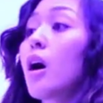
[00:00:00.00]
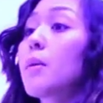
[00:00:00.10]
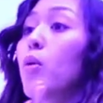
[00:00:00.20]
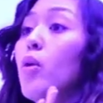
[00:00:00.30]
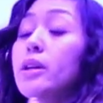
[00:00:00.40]

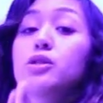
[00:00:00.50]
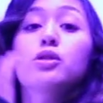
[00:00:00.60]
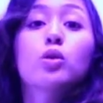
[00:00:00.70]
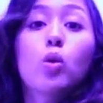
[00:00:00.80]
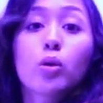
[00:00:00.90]
are pointed
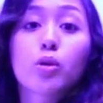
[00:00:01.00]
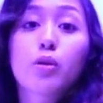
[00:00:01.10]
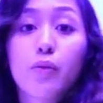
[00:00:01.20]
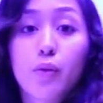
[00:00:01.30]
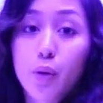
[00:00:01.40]
to the
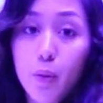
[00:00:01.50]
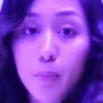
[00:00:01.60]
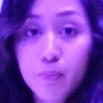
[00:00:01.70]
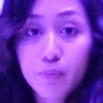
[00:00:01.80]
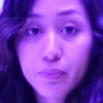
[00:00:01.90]
corner of the
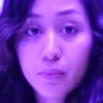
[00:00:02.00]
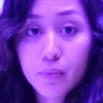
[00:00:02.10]
room